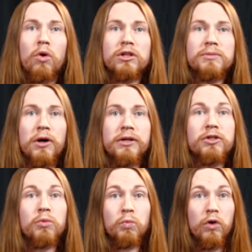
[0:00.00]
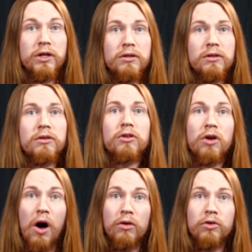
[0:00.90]
corresponding to wood,
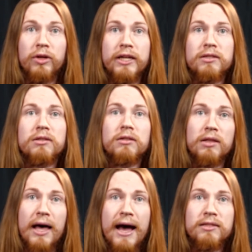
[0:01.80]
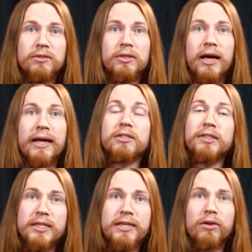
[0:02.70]
concrete, glass, and
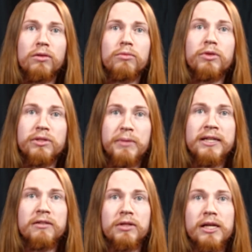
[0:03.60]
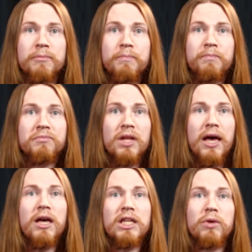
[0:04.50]
steel, respectively.
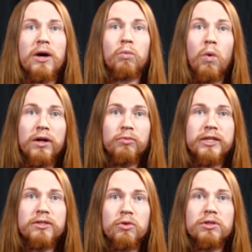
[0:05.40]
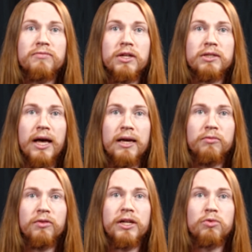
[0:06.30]
You get 1 resource of their
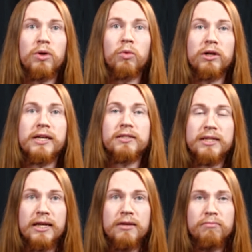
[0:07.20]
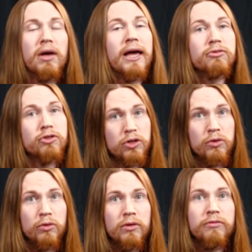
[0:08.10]
type for each one working steady, and
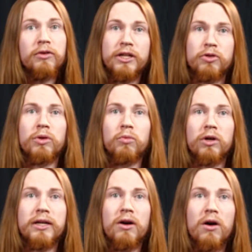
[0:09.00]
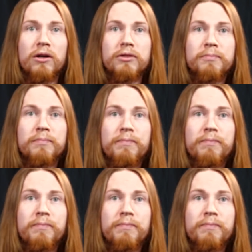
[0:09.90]
2 for each one working hard.